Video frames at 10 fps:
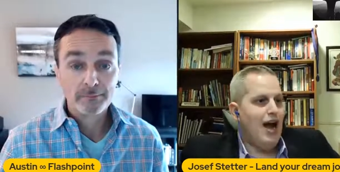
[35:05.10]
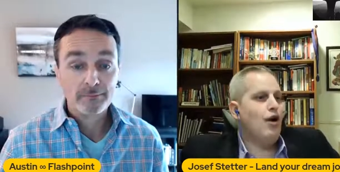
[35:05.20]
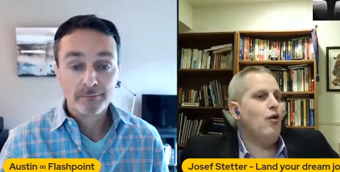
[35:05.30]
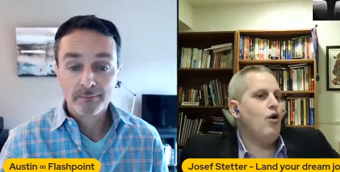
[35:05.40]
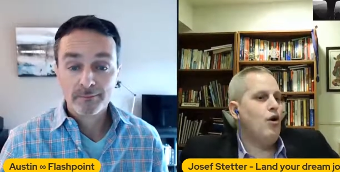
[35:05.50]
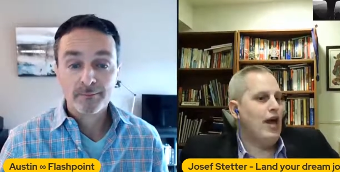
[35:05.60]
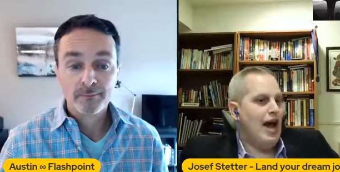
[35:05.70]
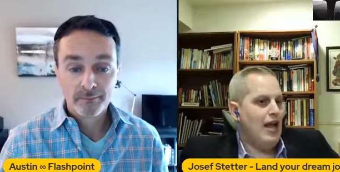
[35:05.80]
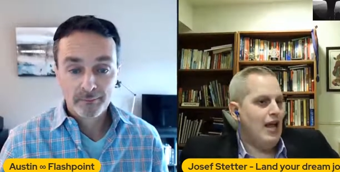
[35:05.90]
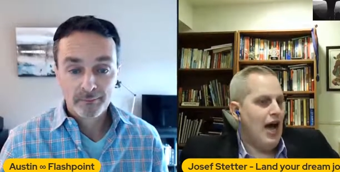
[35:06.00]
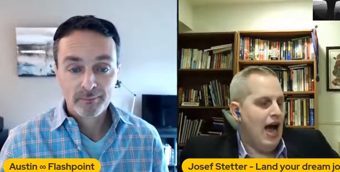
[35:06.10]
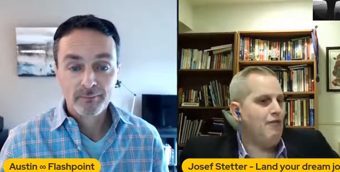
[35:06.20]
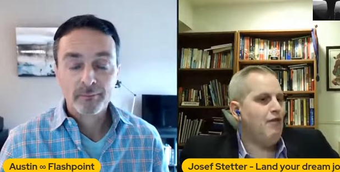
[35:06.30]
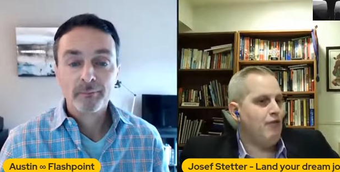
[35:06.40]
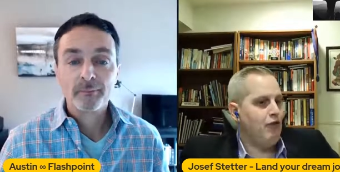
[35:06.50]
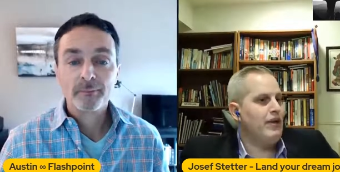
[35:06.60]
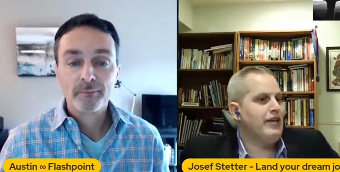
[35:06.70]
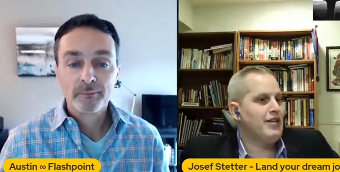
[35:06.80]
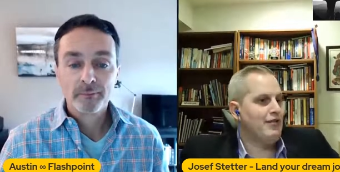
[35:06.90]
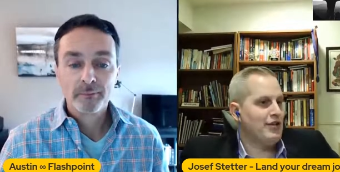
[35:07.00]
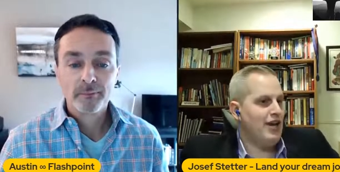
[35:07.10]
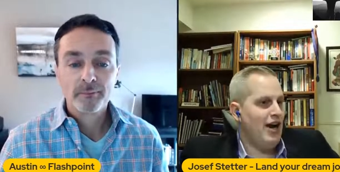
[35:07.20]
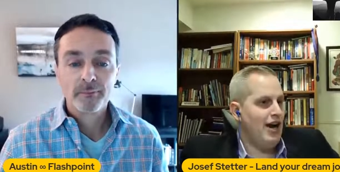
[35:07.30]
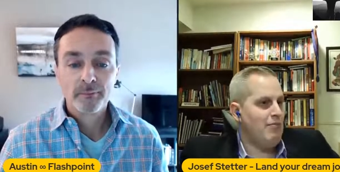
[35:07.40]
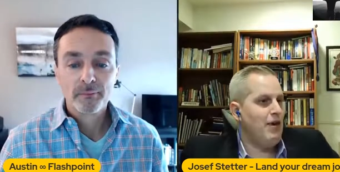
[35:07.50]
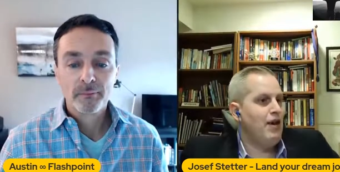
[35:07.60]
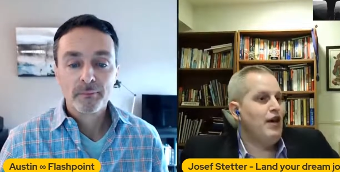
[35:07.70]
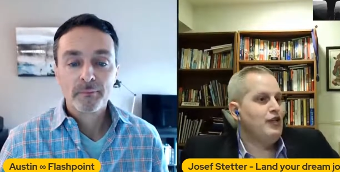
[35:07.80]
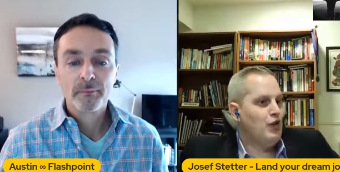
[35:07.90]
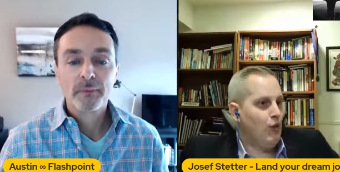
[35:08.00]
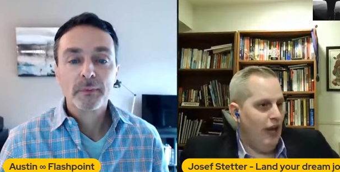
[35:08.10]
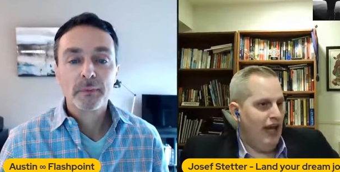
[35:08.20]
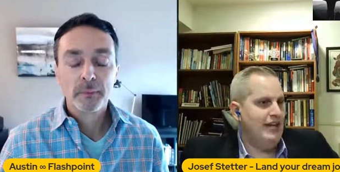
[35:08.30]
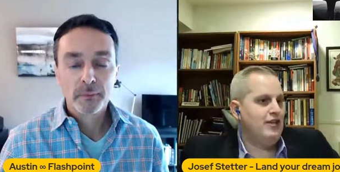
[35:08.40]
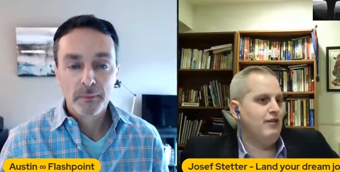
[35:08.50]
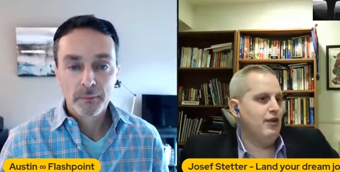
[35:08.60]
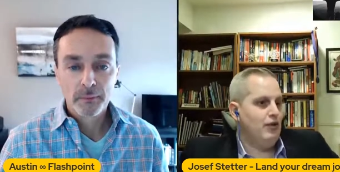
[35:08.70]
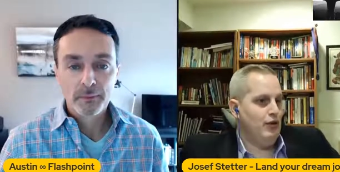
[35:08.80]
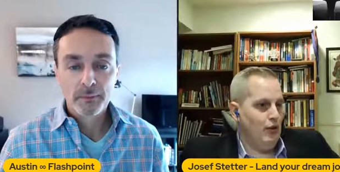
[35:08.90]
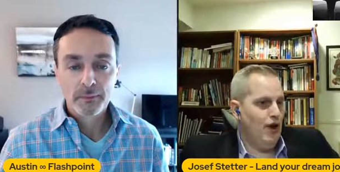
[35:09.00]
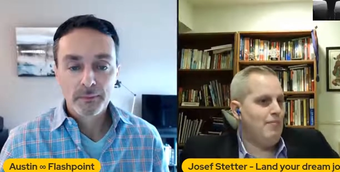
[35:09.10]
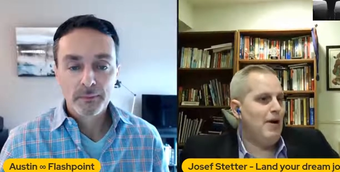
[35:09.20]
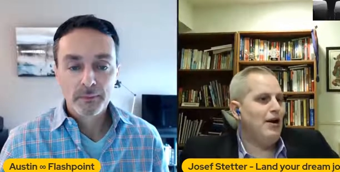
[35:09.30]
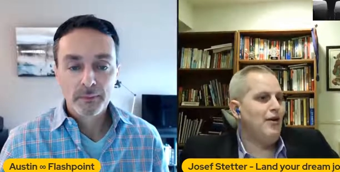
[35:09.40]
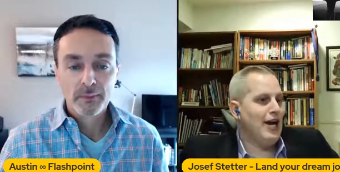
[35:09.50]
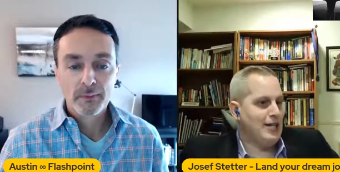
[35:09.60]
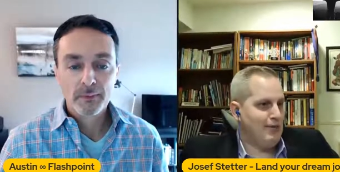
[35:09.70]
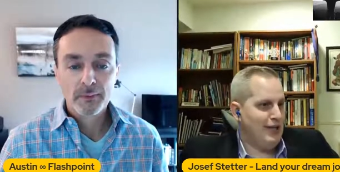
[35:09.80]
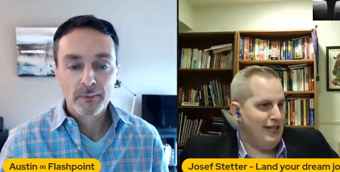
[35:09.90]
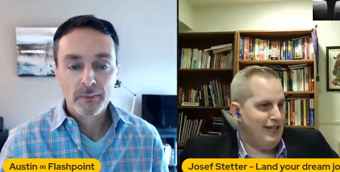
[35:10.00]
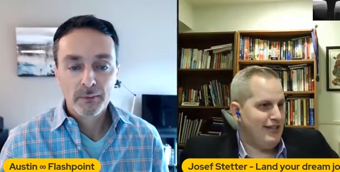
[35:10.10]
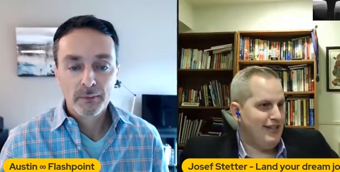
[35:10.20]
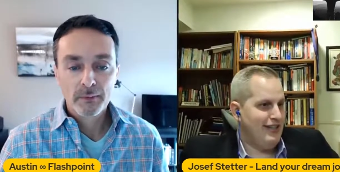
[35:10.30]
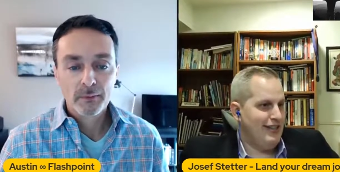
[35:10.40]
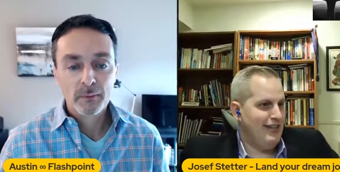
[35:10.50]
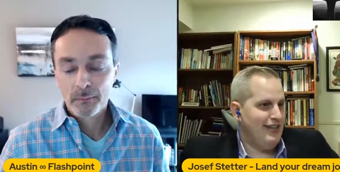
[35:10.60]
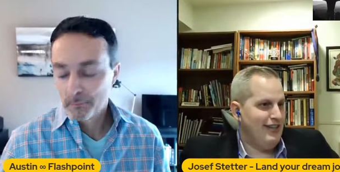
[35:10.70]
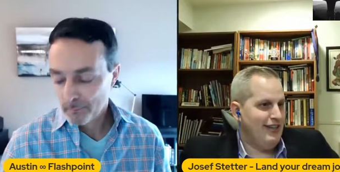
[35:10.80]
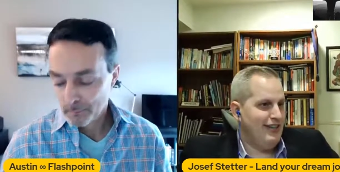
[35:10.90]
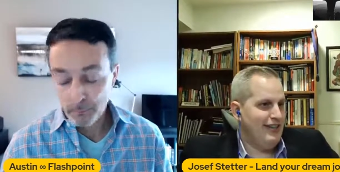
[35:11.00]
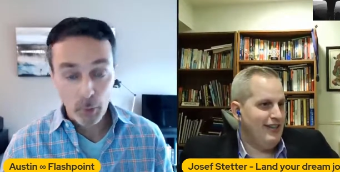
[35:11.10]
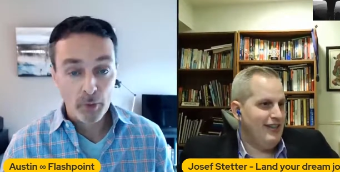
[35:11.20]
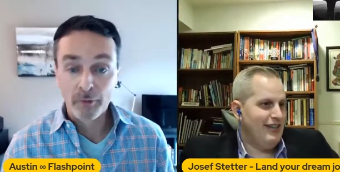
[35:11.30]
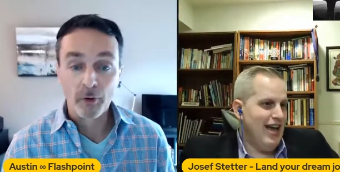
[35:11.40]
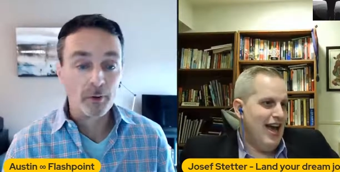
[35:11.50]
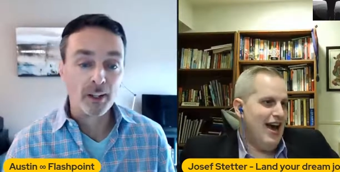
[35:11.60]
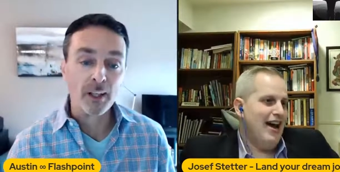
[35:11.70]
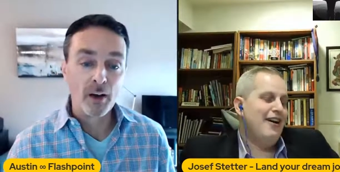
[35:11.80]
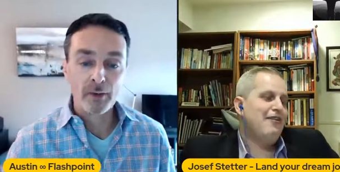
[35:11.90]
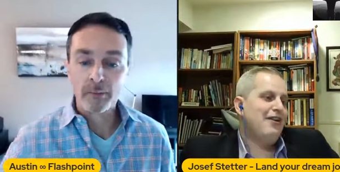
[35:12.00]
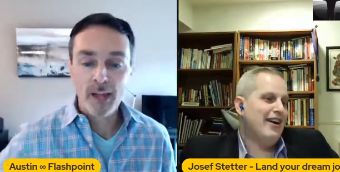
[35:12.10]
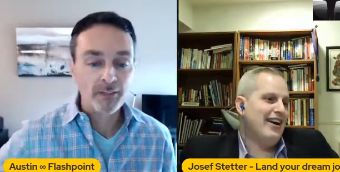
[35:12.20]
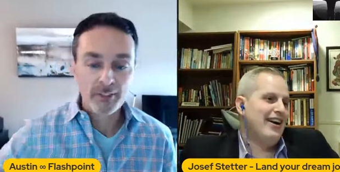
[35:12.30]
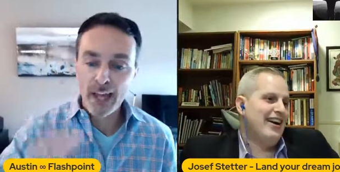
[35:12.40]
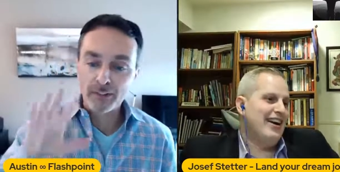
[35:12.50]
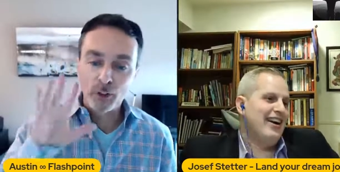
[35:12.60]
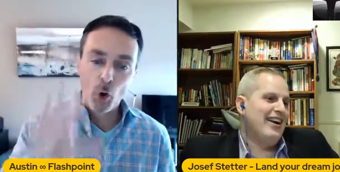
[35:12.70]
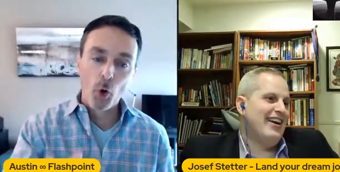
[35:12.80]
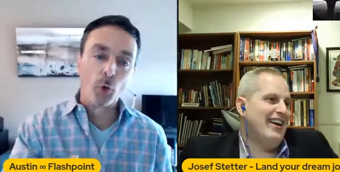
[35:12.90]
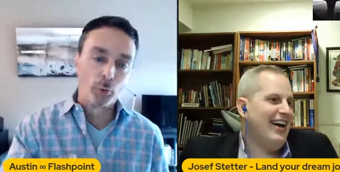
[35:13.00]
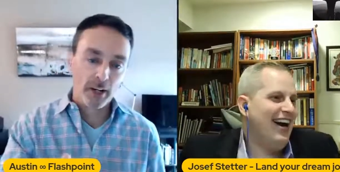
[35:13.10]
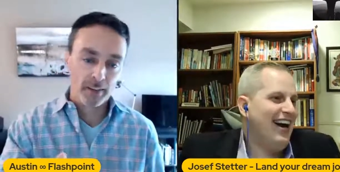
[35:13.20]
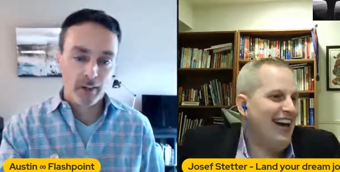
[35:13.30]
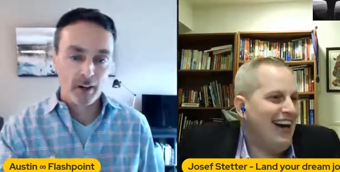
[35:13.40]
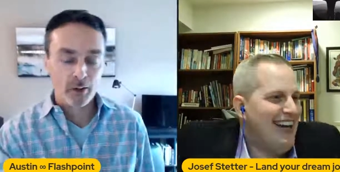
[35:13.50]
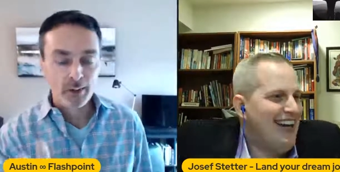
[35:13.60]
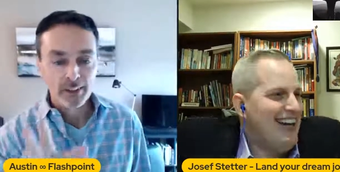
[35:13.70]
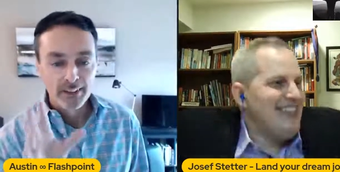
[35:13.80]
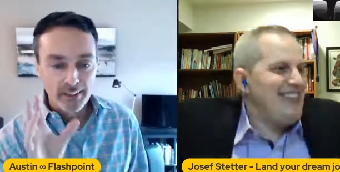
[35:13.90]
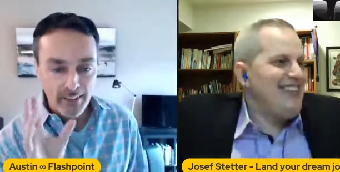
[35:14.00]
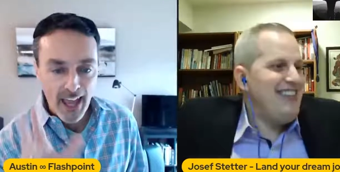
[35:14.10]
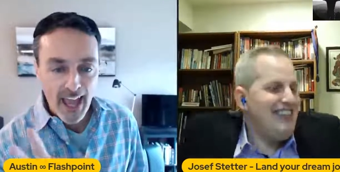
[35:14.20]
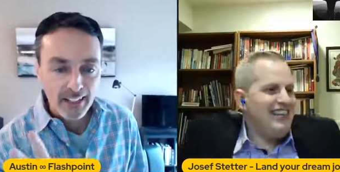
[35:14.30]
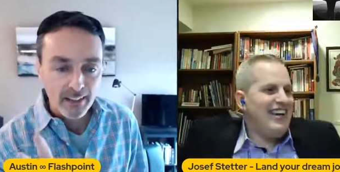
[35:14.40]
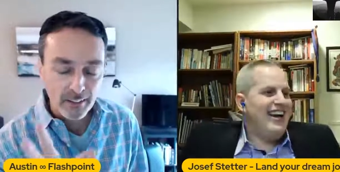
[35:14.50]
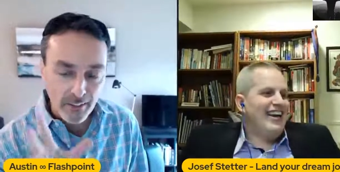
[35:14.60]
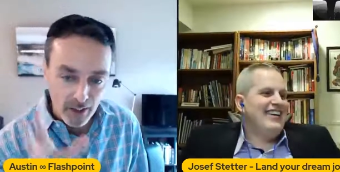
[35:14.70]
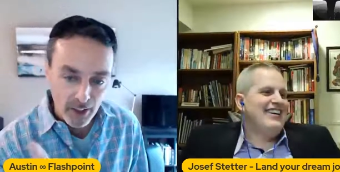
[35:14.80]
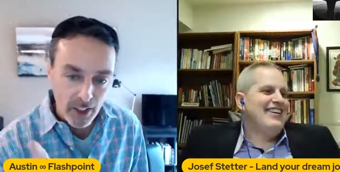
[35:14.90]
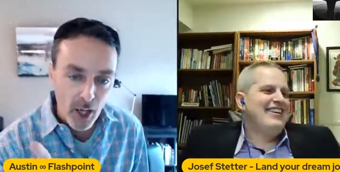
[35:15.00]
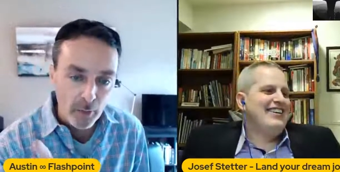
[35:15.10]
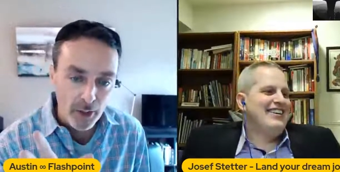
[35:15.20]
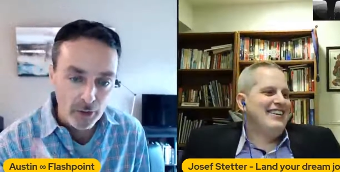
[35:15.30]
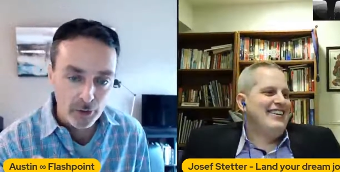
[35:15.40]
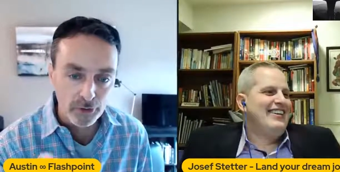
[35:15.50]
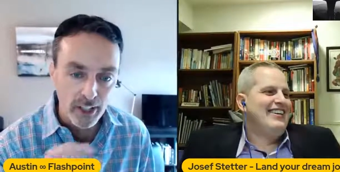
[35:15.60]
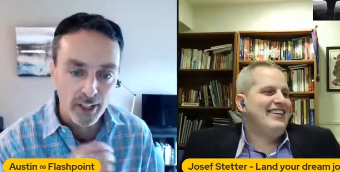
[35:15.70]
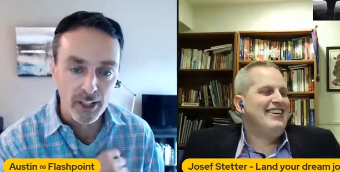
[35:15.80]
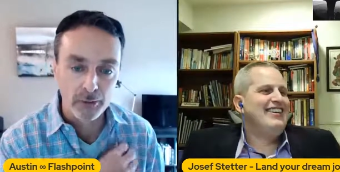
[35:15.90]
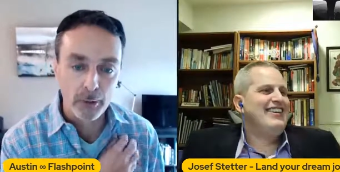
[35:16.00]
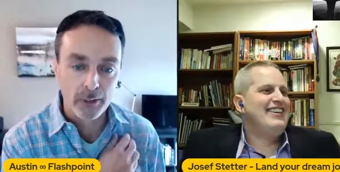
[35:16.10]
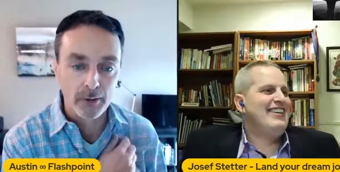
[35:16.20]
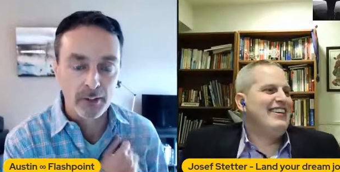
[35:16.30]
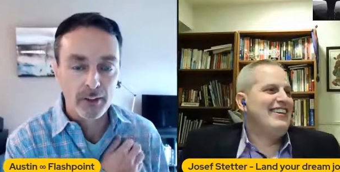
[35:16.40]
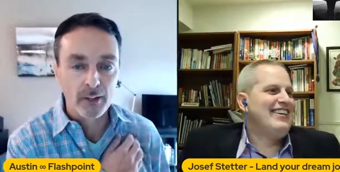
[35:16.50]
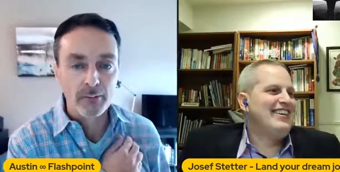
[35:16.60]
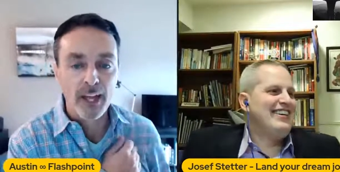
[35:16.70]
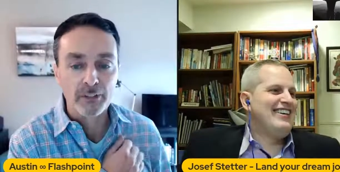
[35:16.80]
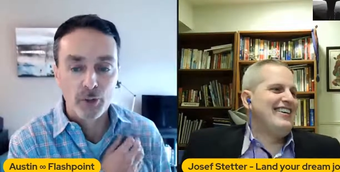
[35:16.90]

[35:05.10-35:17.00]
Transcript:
Speaker 1: I, could I have a few minutes of your time to interview you about your expertise?
Speaker 2: Beautiful. Now, that that's gold right there. That there you go. There's your Jedi trick right there. That's